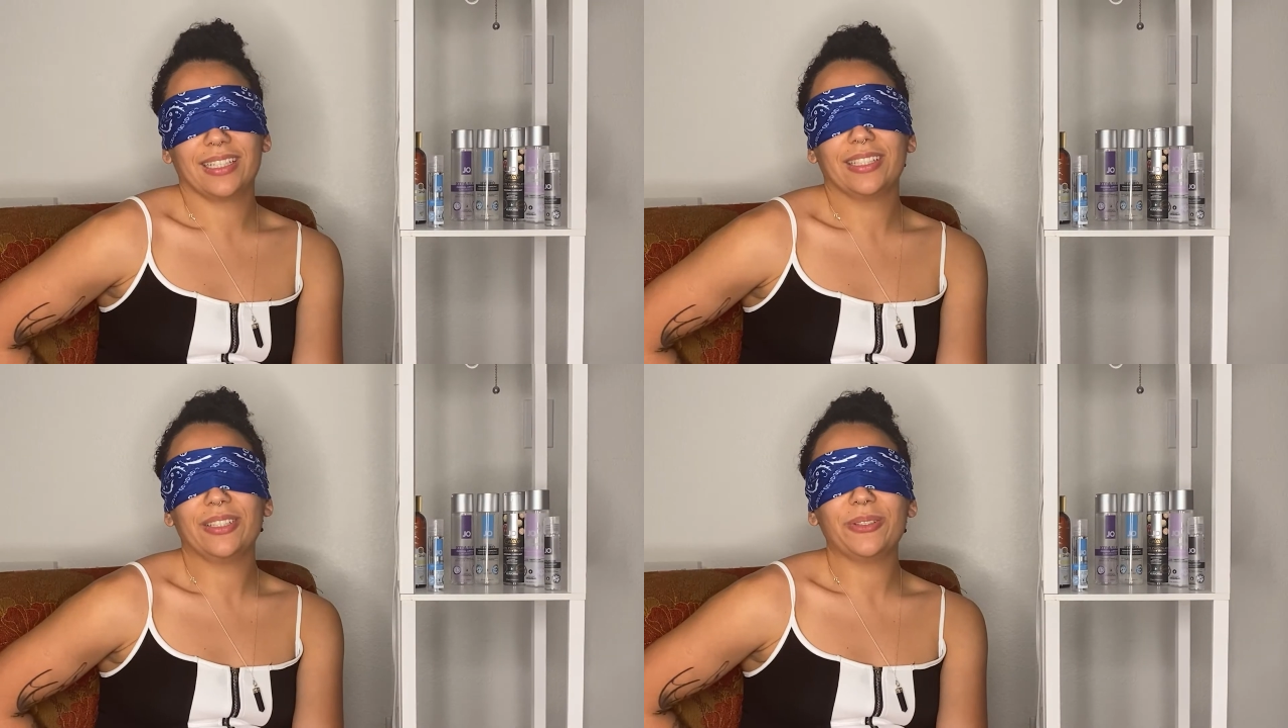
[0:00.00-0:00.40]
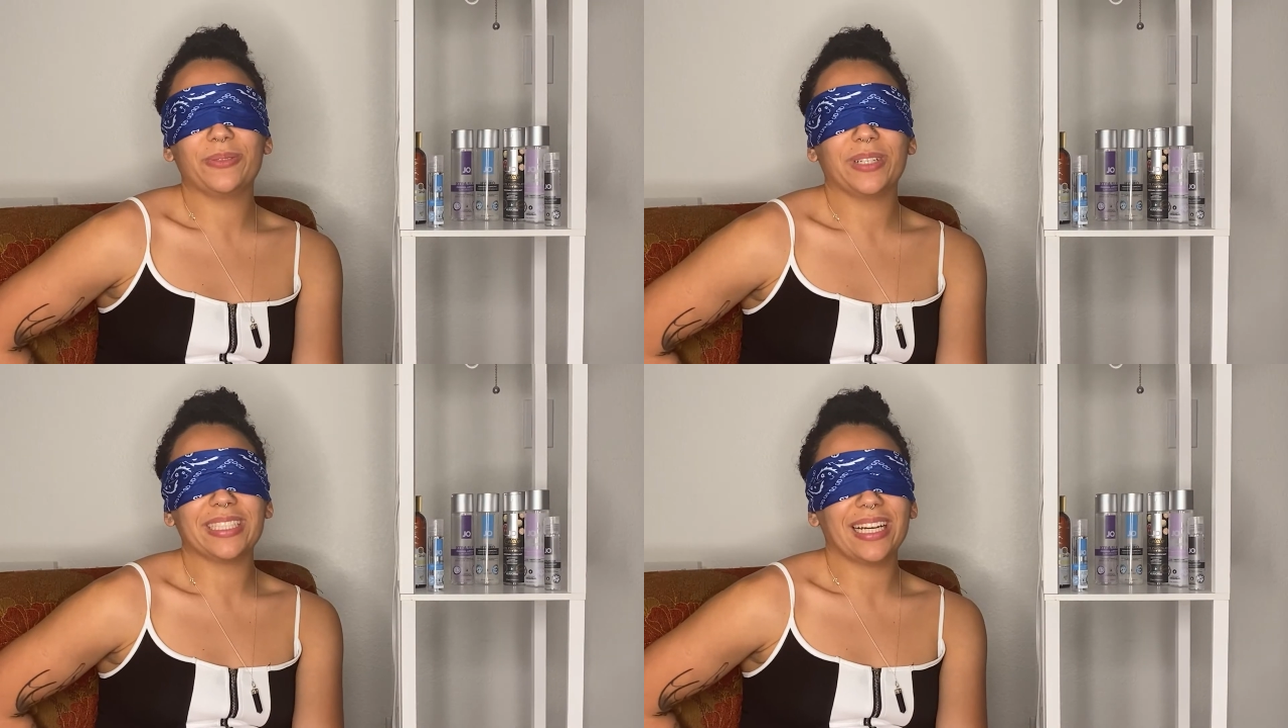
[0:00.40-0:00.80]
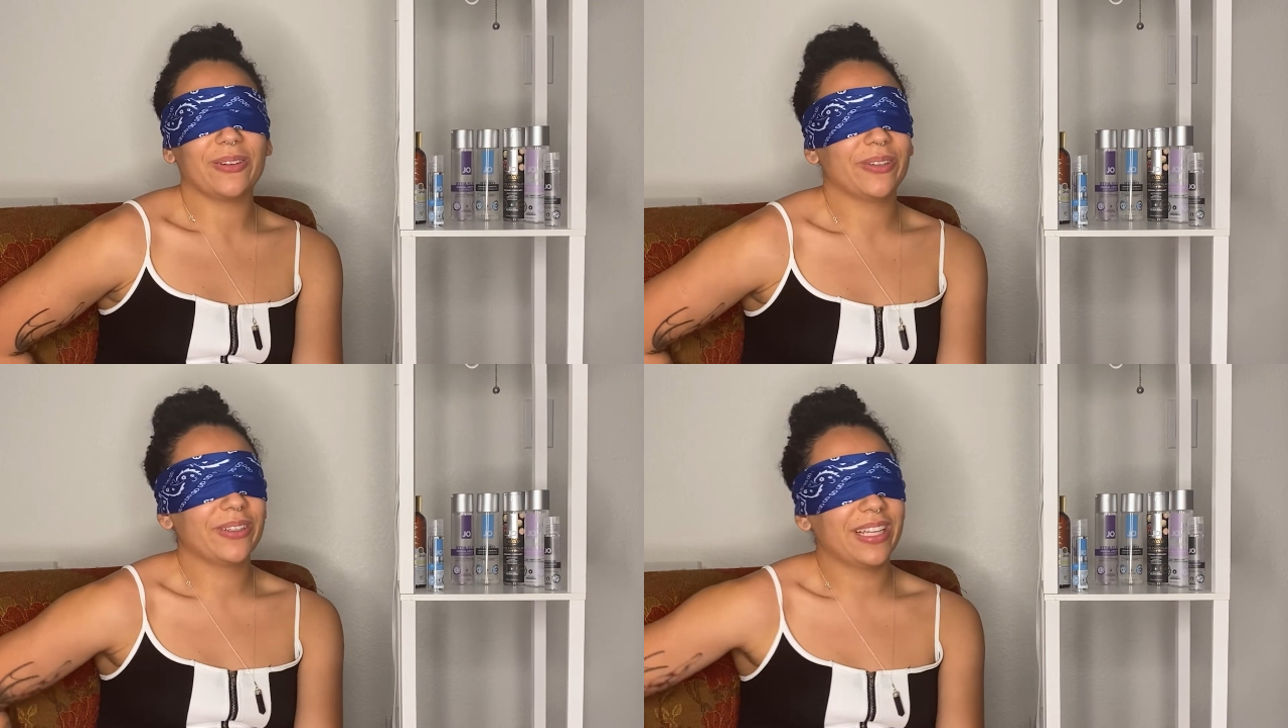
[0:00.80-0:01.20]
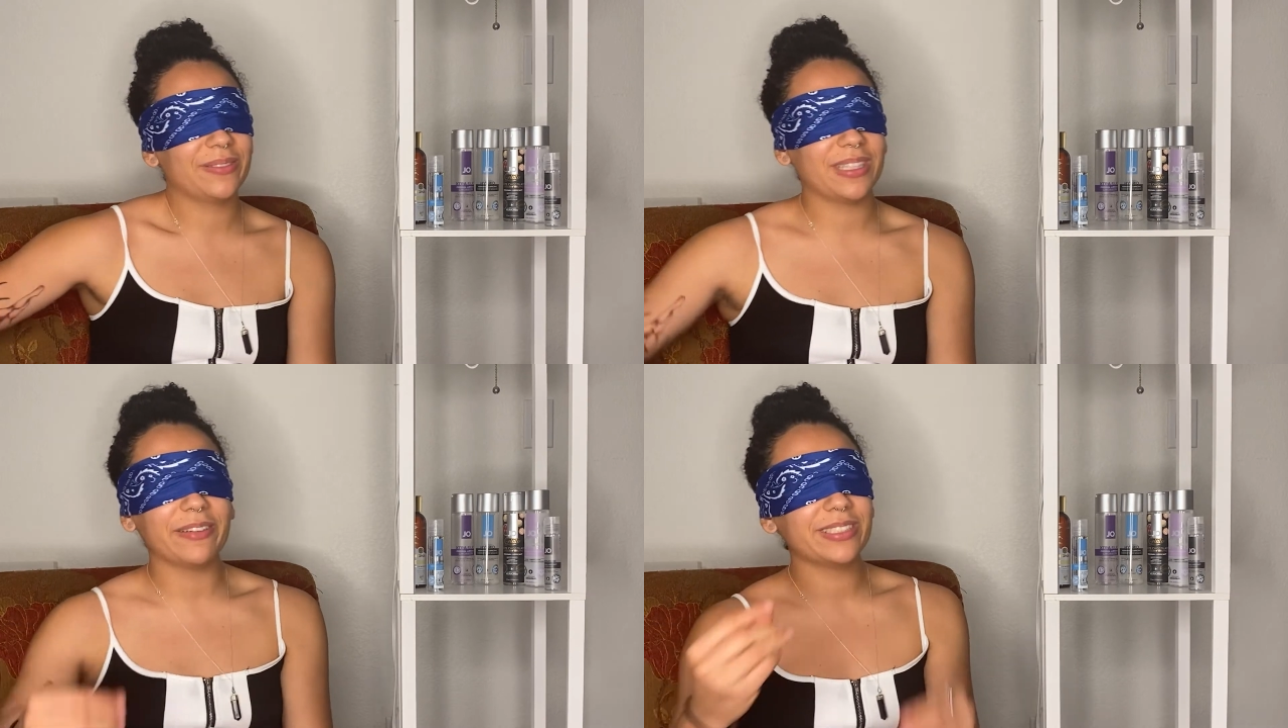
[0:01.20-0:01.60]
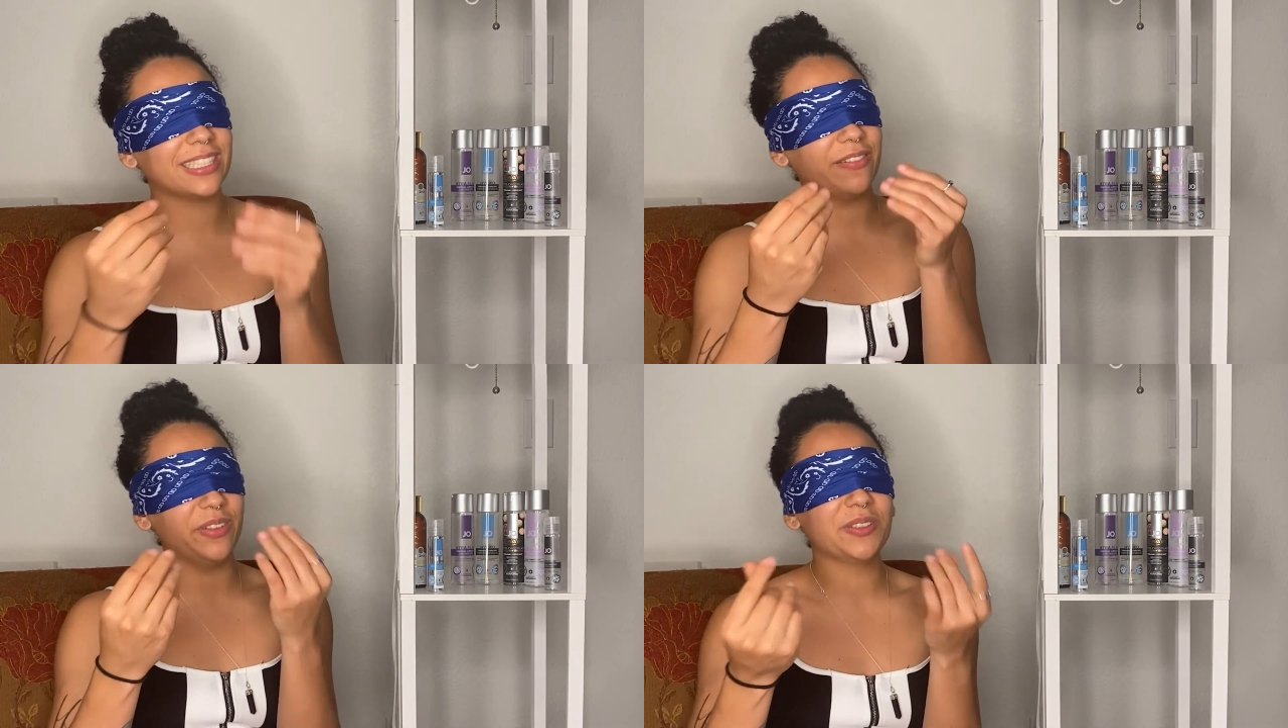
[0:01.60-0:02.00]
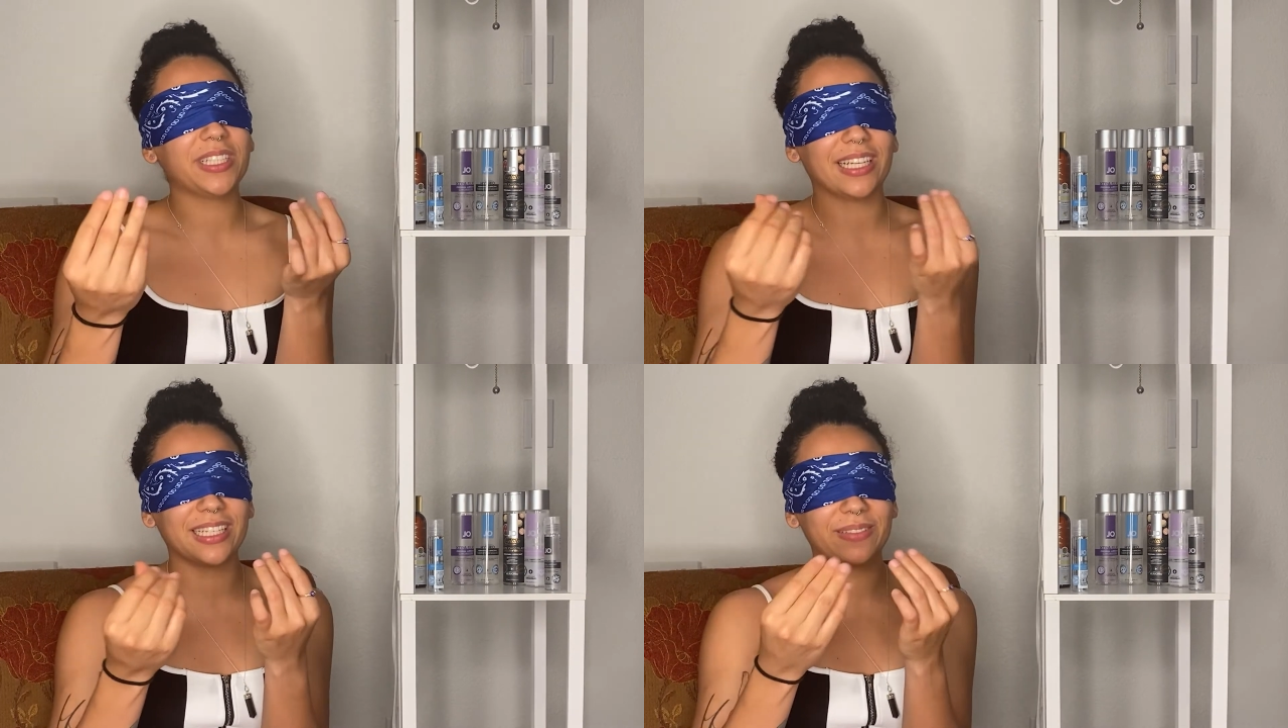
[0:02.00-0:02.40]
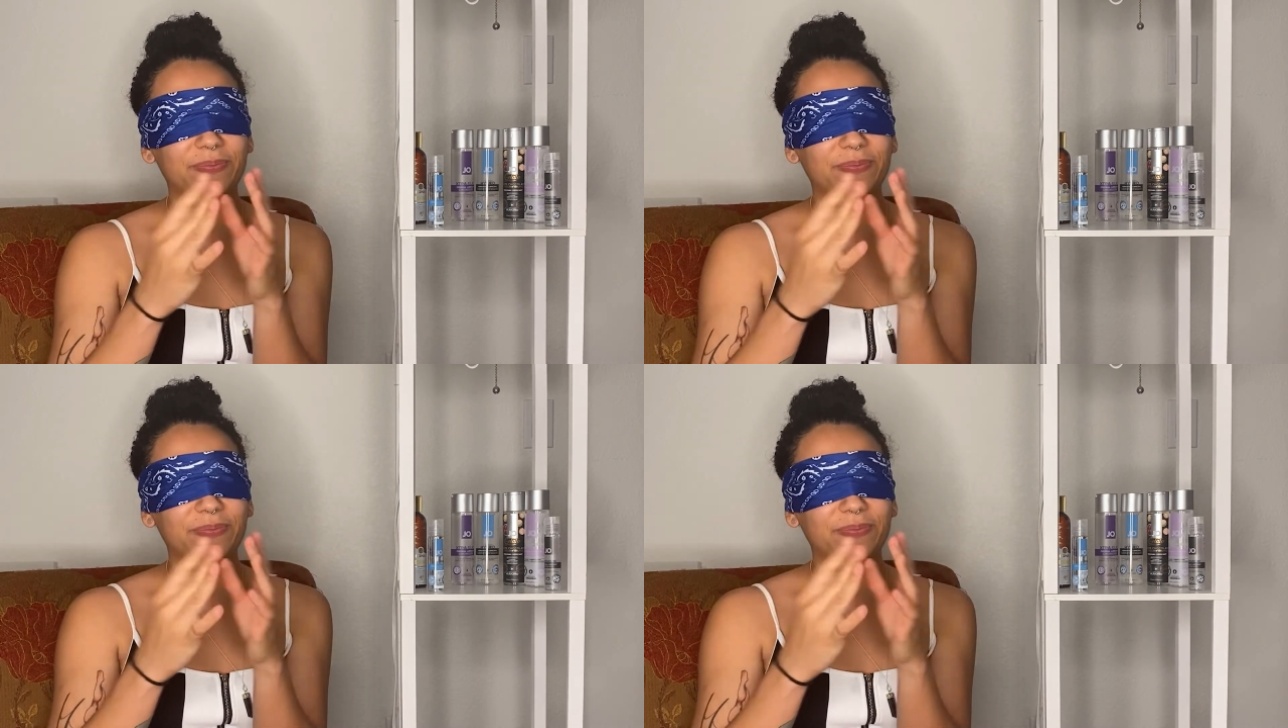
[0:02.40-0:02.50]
Dude, was that oil? That was confusing.